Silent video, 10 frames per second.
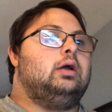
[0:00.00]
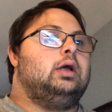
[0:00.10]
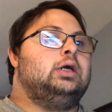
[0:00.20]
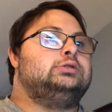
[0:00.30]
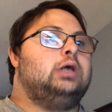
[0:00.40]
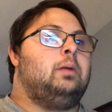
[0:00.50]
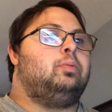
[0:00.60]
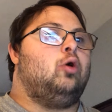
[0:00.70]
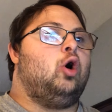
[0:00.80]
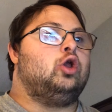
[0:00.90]
is a
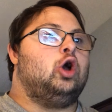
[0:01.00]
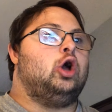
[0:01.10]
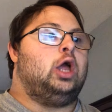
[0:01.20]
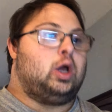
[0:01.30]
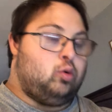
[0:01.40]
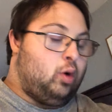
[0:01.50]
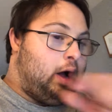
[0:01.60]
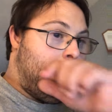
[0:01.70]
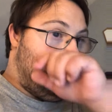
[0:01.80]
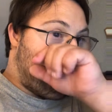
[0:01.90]
partner in
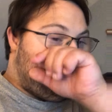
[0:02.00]
crime.